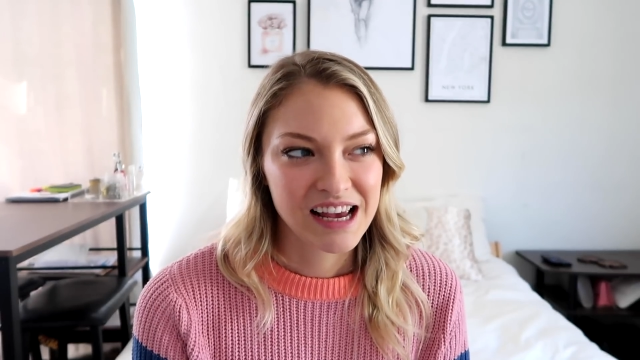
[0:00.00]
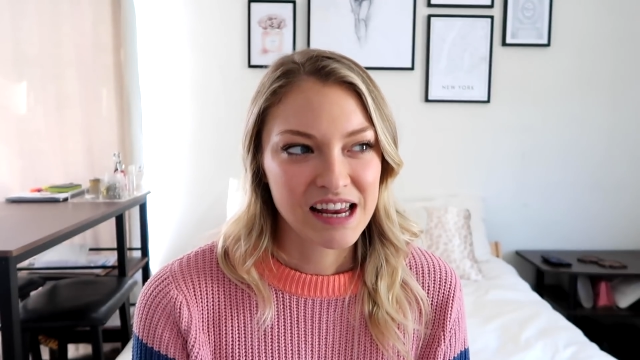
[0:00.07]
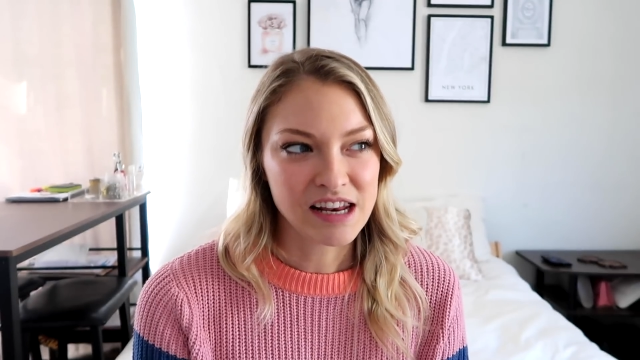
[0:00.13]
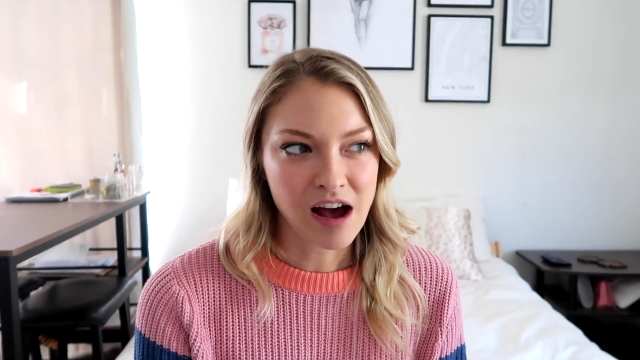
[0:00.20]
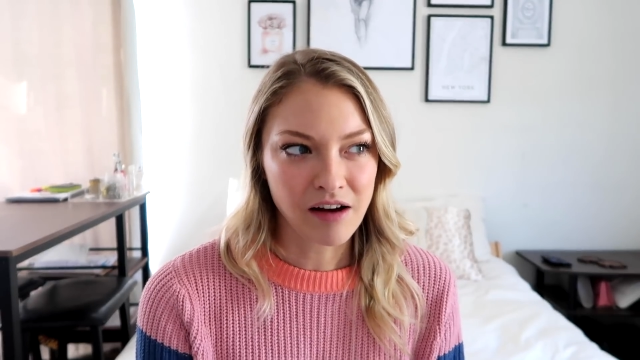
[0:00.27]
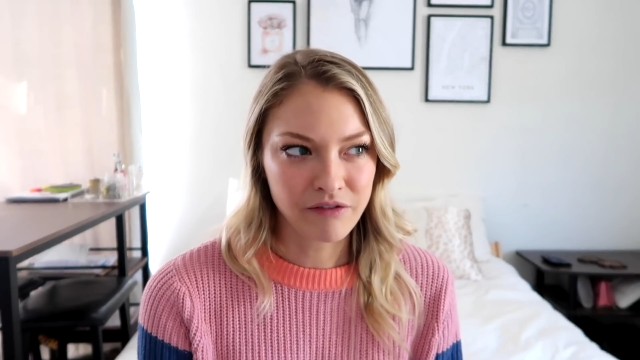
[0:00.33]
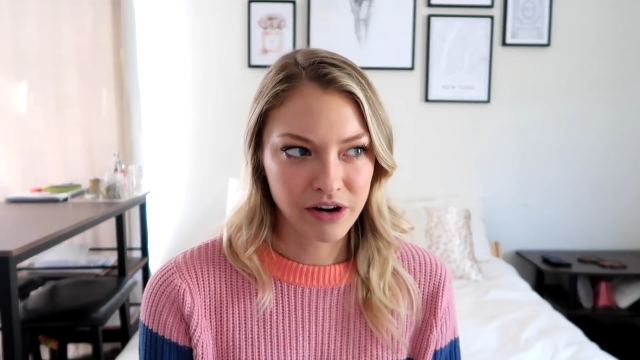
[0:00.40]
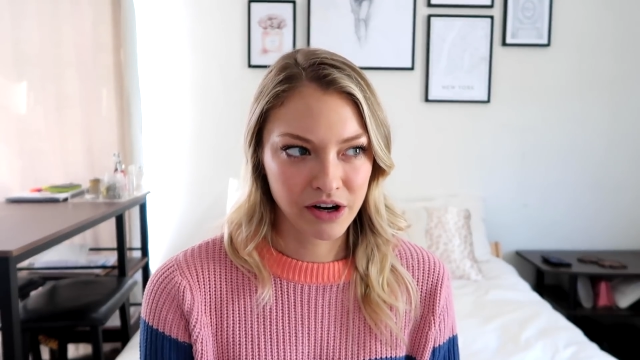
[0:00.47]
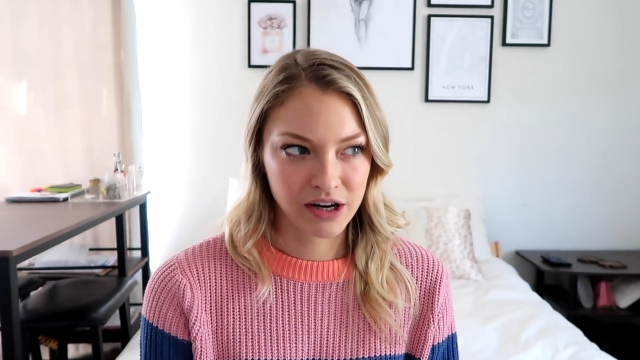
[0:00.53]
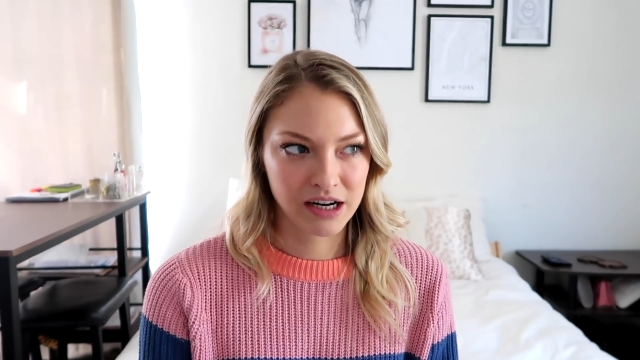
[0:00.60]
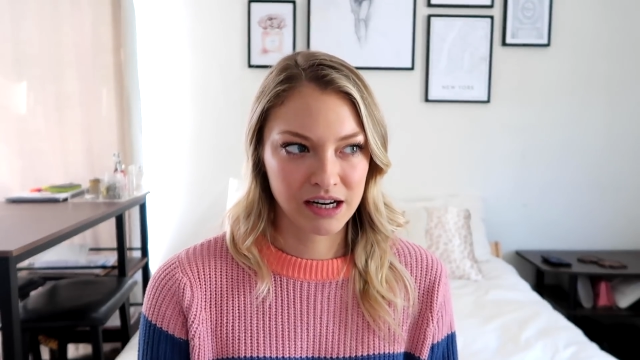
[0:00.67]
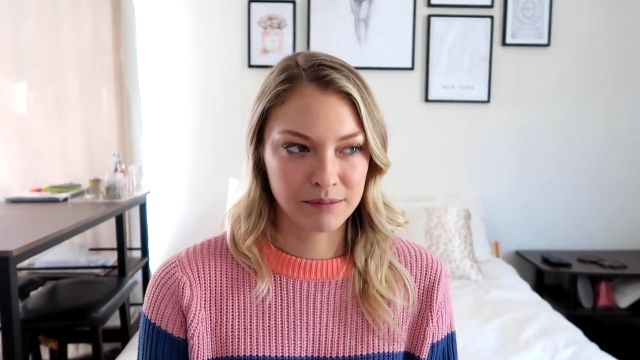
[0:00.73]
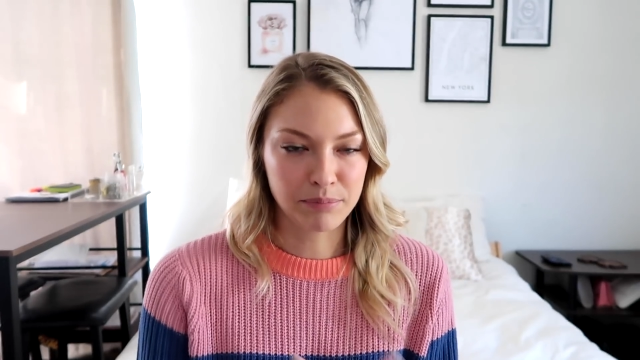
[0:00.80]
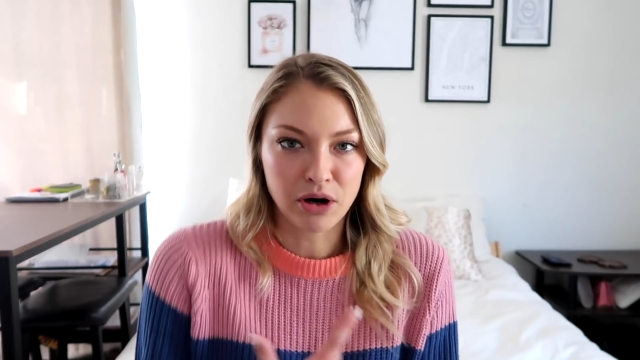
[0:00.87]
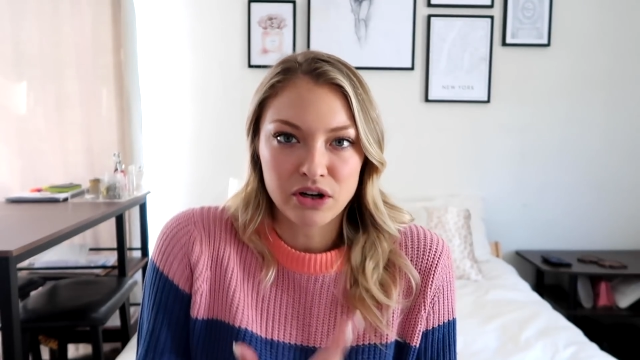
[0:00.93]
not
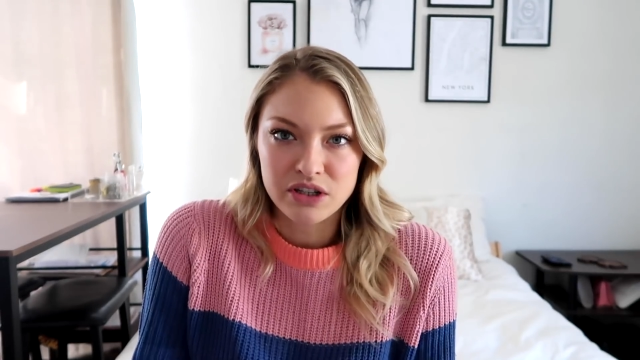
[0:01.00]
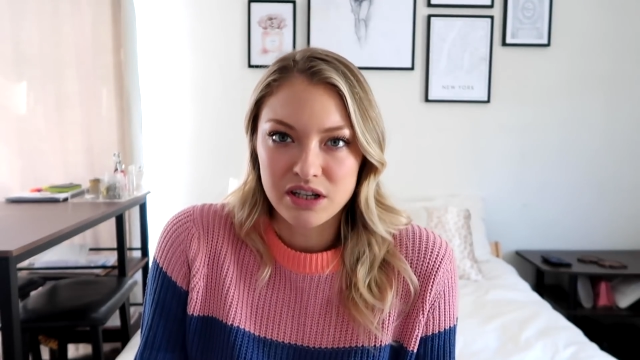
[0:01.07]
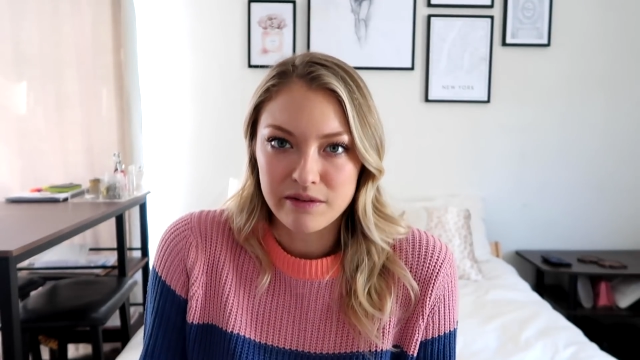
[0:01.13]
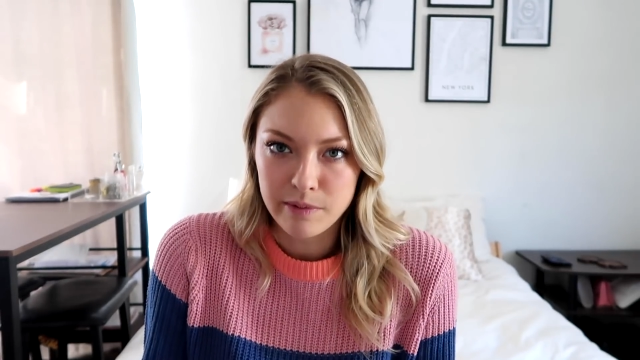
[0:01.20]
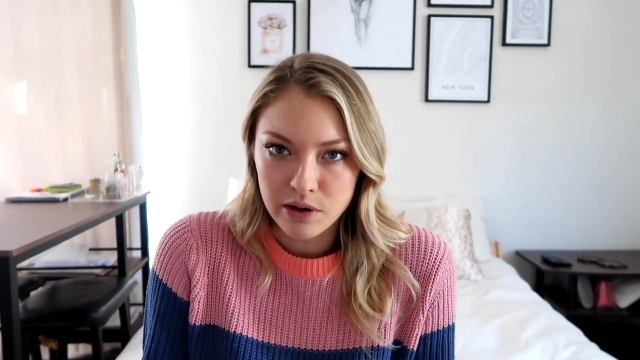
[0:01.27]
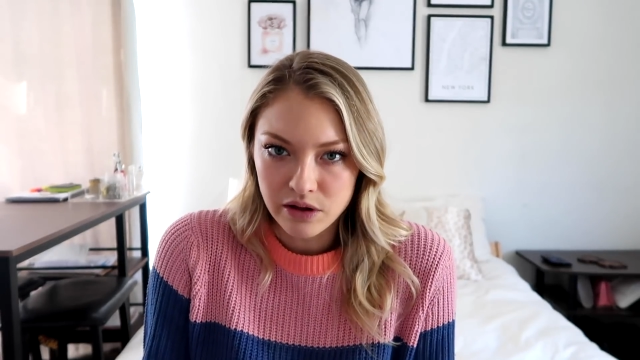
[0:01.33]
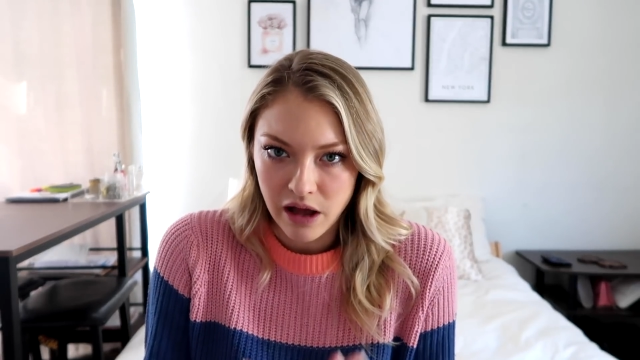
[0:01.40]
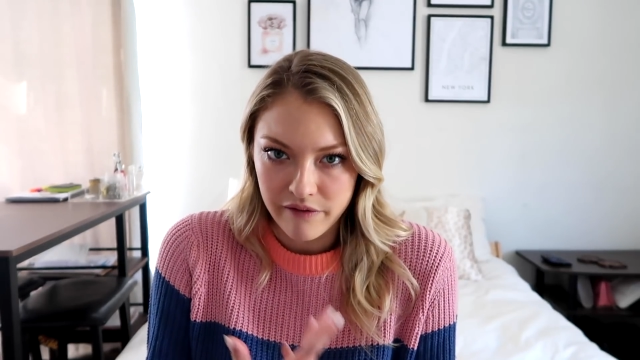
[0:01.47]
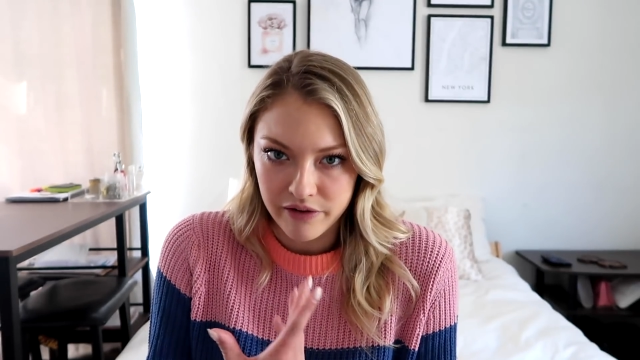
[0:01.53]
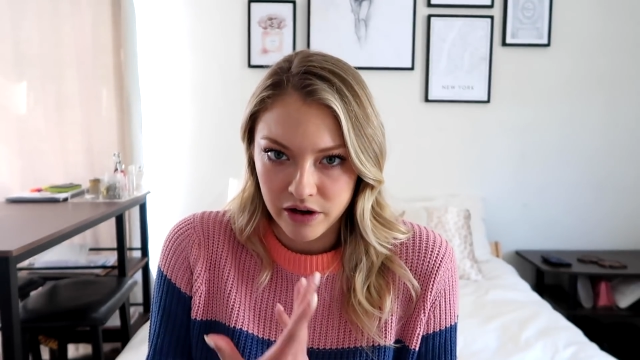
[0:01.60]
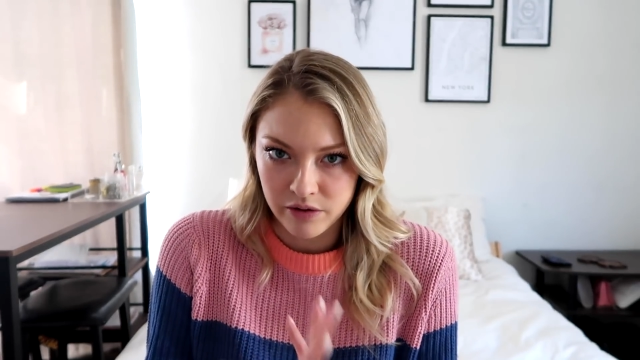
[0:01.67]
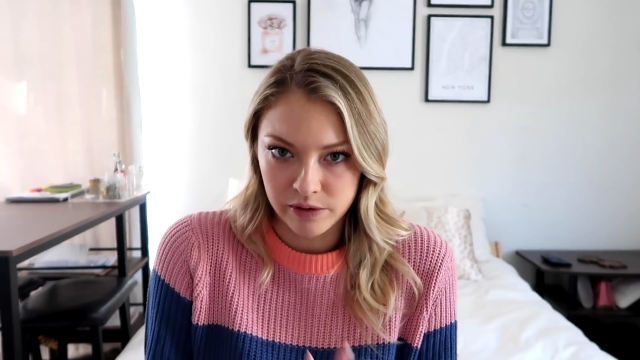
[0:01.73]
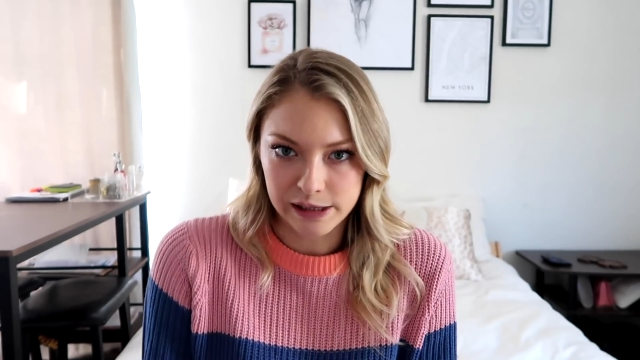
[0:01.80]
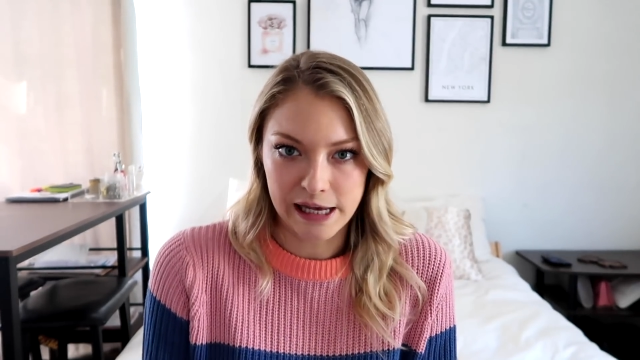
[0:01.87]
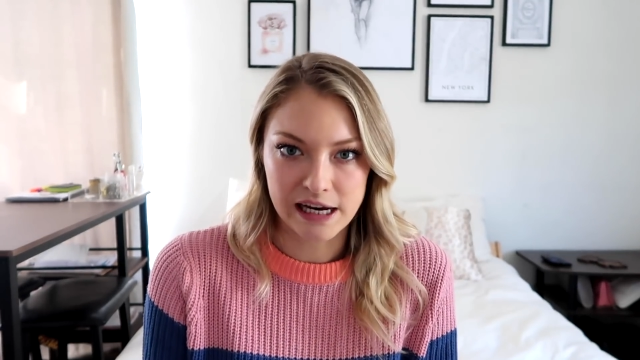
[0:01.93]
very personable, not
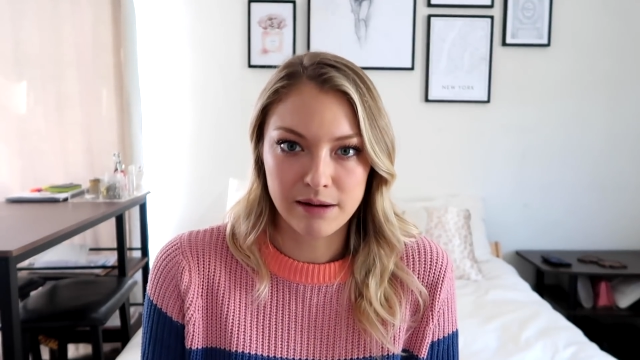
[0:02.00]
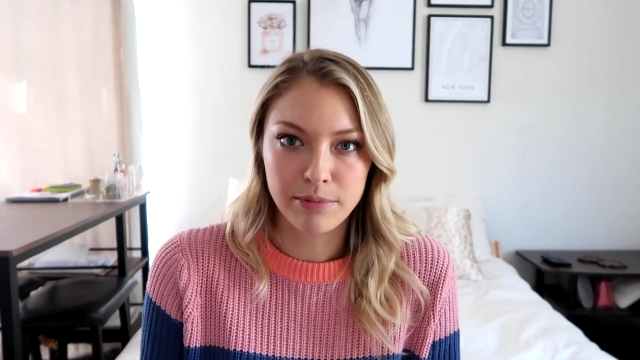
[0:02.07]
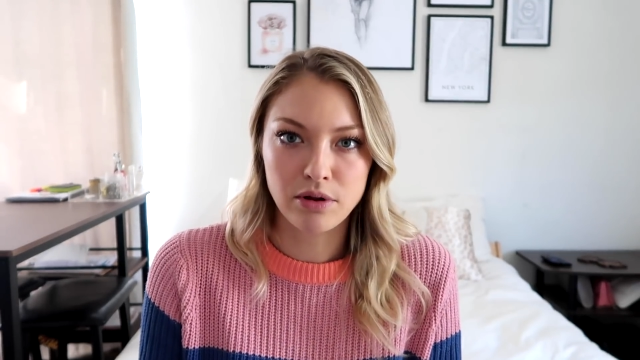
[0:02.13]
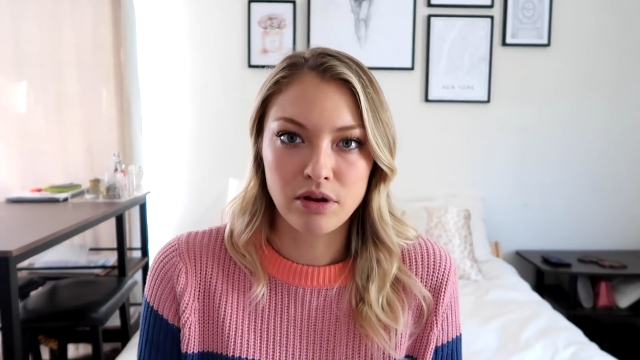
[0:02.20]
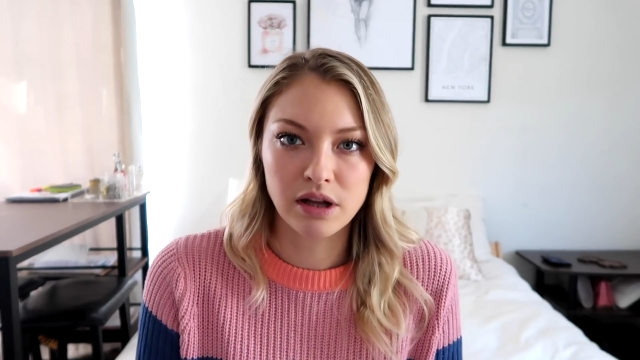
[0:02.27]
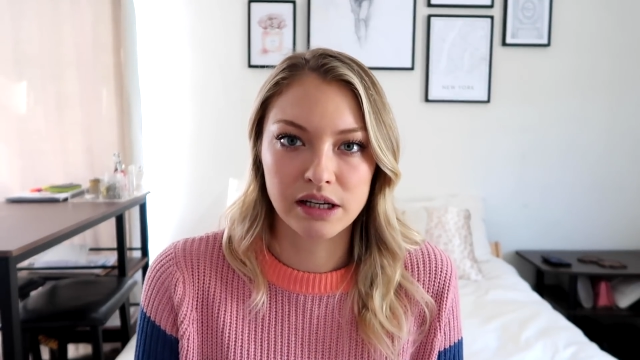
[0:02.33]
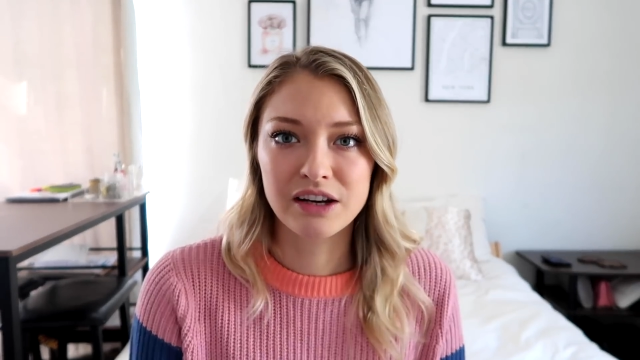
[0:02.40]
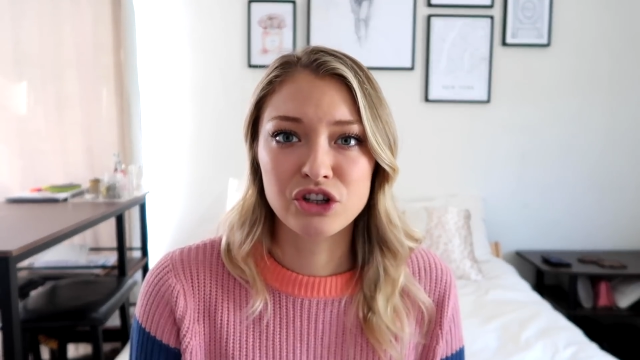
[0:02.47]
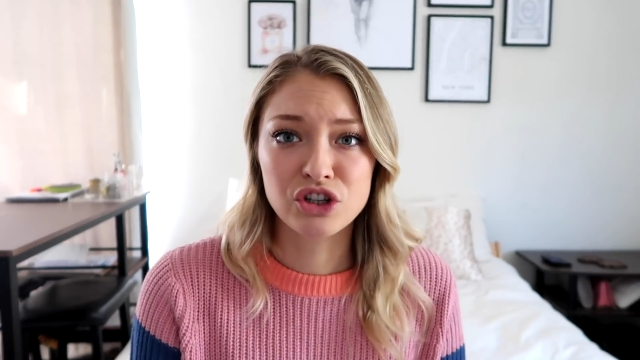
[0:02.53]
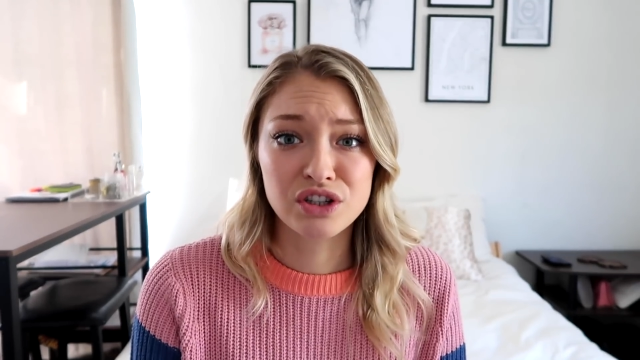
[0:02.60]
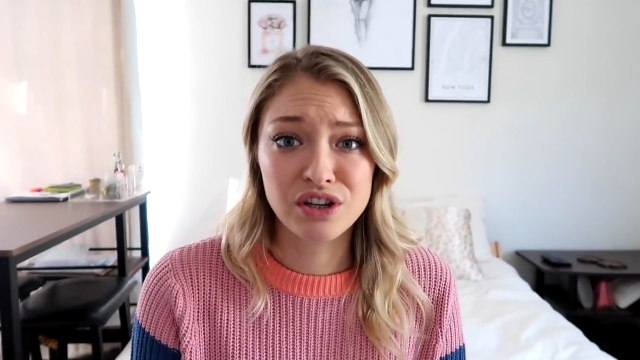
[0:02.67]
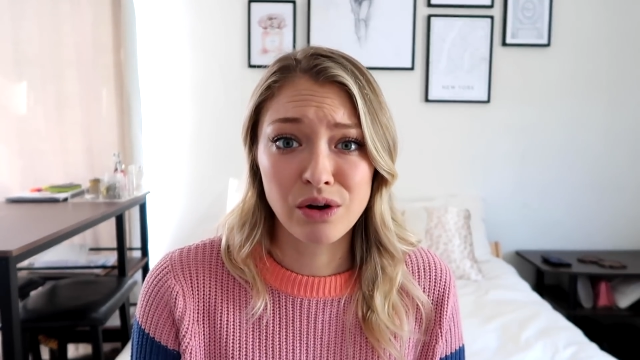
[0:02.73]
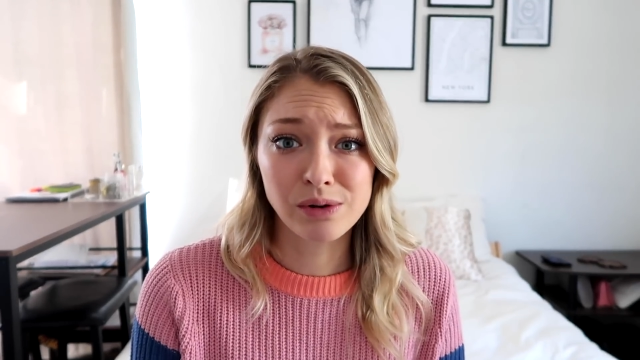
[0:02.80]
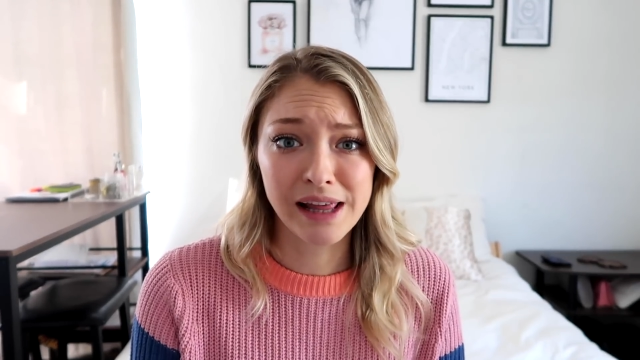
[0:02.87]
very relatable. It's just so